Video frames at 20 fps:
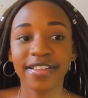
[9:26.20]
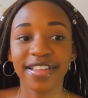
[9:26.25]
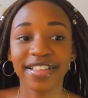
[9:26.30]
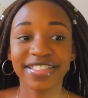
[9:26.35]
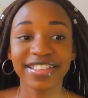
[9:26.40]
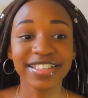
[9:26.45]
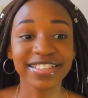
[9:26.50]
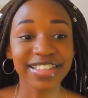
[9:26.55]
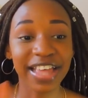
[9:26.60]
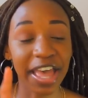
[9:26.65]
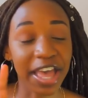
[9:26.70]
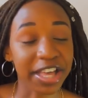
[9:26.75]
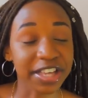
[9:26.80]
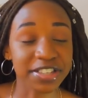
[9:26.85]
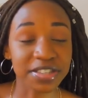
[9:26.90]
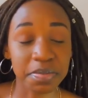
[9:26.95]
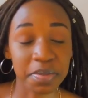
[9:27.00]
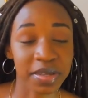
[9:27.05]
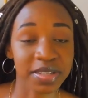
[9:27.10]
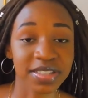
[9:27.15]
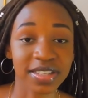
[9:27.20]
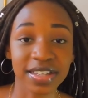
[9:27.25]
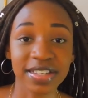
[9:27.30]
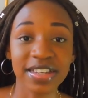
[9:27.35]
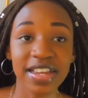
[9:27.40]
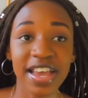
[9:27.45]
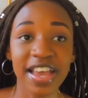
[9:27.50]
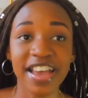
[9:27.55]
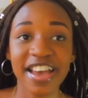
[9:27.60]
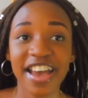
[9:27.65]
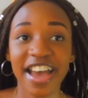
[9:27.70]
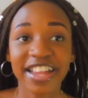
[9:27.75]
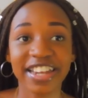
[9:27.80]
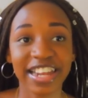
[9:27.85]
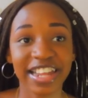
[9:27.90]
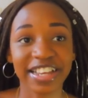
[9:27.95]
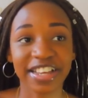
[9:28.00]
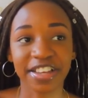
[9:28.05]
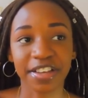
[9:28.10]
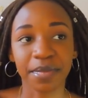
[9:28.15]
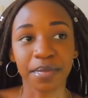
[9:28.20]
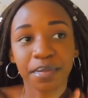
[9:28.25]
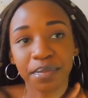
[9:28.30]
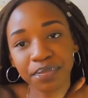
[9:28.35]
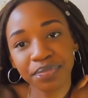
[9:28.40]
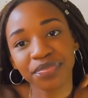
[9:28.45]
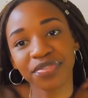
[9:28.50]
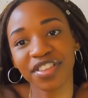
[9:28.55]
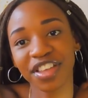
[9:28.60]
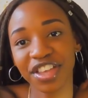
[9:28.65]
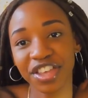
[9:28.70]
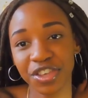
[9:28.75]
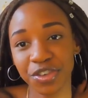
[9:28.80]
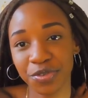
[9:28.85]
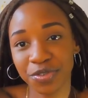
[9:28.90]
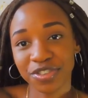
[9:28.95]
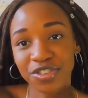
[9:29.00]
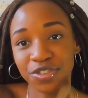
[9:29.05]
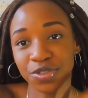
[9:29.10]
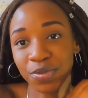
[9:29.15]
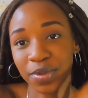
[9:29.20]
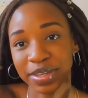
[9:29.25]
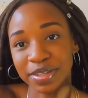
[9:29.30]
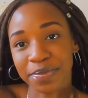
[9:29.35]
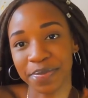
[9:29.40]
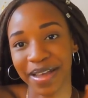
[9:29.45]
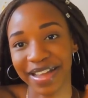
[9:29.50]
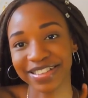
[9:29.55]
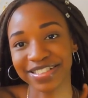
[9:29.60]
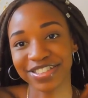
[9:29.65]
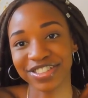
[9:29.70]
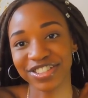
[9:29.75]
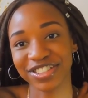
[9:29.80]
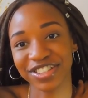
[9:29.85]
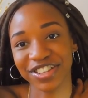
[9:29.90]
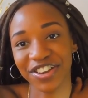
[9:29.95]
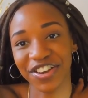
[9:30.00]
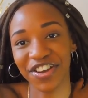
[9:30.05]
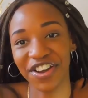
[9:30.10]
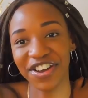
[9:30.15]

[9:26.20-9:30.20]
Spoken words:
And this X person had like a huge sweat patch.